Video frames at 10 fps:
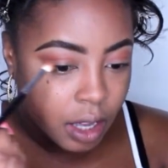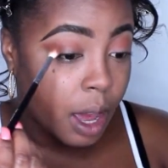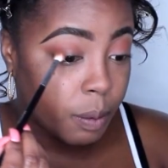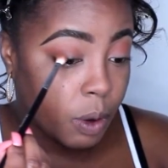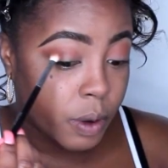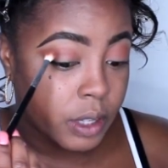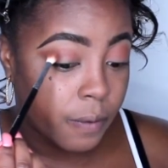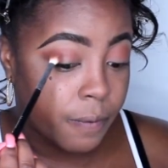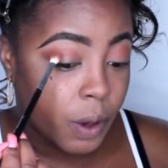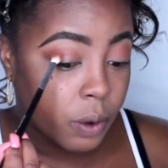I'm going to
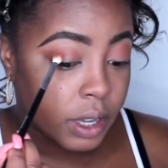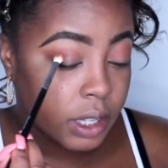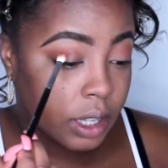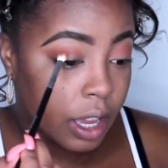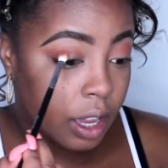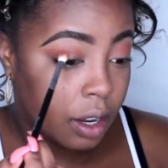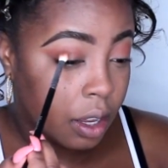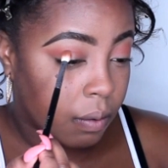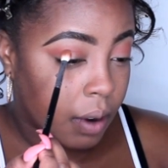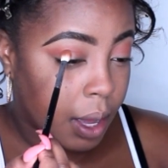focus it
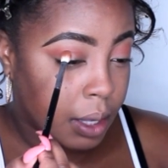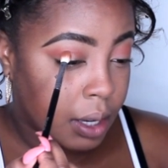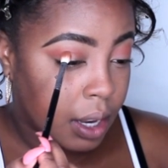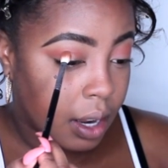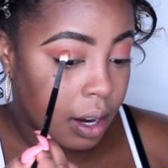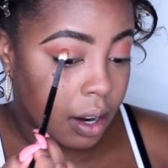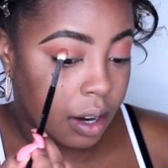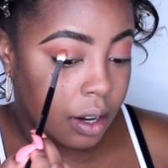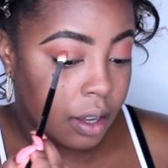right here,